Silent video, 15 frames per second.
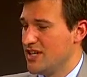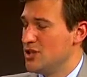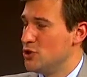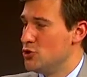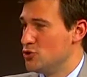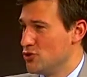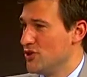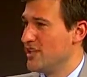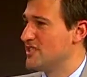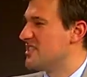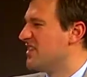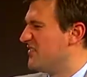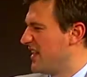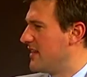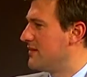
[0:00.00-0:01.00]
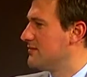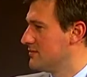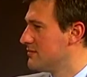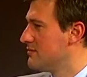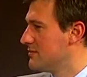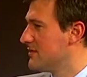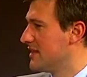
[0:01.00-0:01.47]
usually it's an event
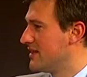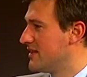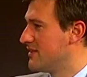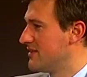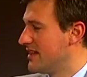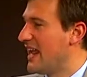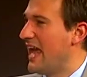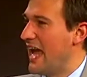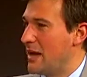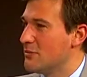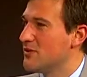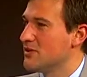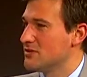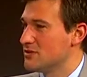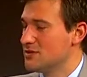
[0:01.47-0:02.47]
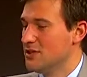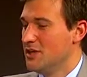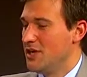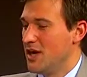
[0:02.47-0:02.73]
that happens.